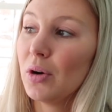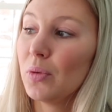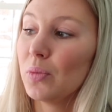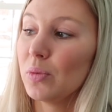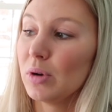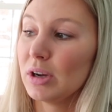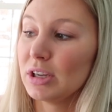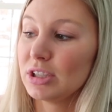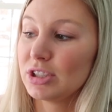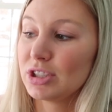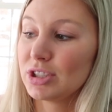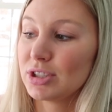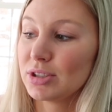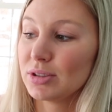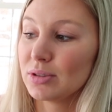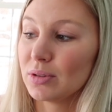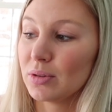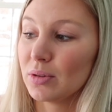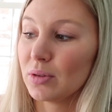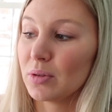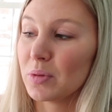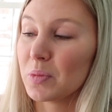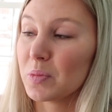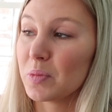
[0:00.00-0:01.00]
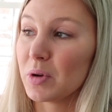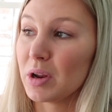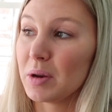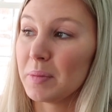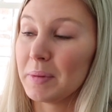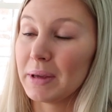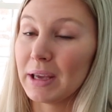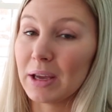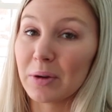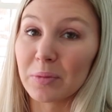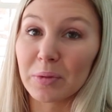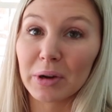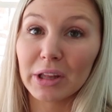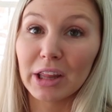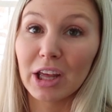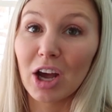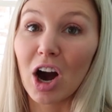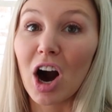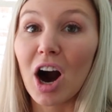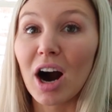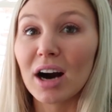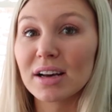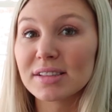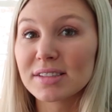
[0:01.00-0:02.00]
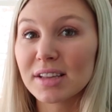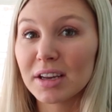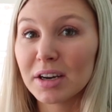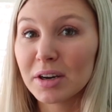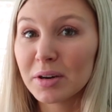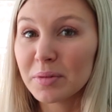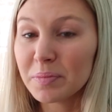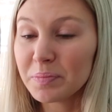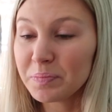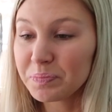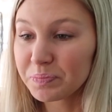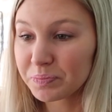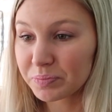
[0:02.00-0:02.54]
which would be really awesome.